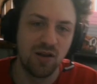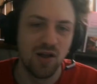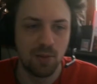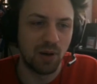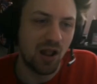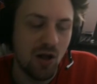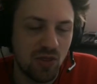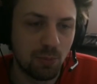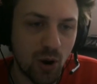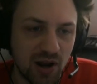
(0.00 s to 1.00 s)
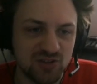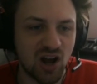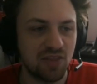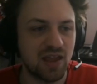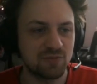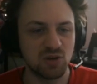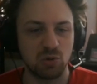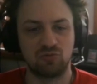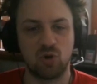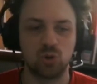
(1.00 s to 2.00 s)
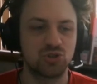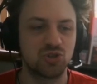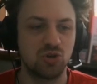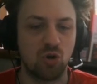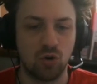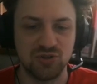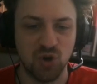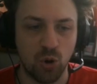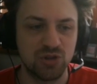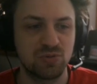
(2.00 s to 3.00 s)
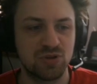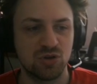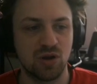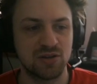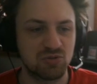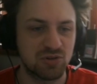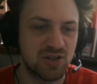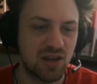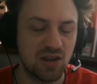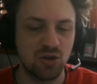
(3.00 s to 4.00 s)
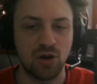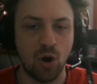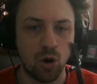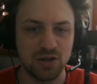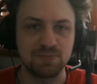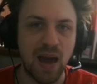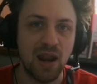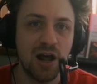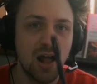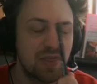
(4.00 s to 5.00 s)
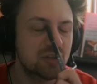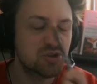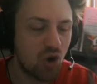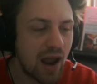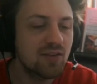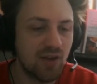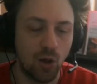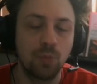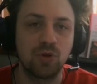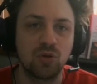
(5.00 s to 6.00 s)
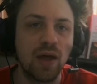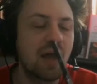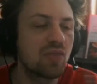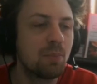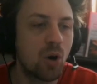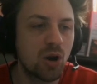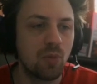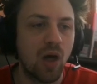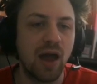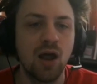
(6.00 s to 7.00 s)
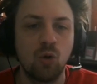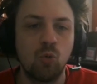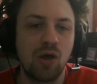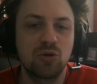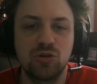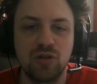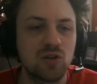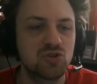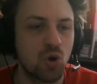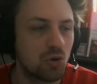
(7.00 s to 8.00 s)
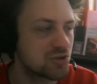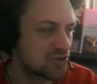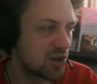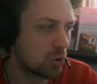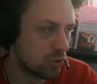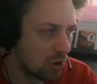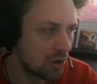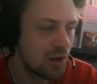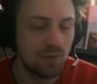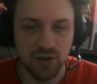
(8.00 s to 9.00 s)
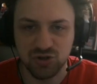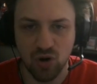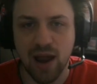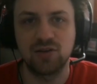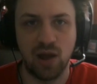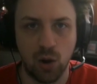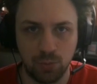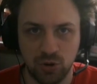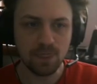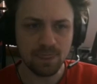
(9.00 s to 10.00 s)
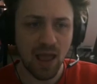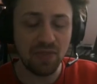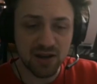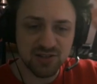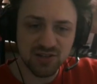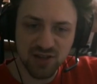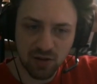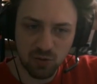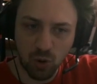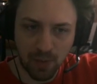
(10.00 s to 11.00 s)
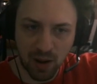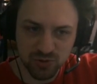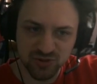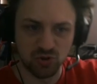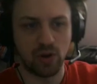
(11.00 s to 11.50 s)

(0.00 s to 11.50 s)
But the point is, I think if someone roasts you or is honest with you and is critiquing you in an honest manner, they're trying to help you. Like, at the bottom line, whether you think it's condescending or not, they're trying to help you. And that is exactly what Matt was doing.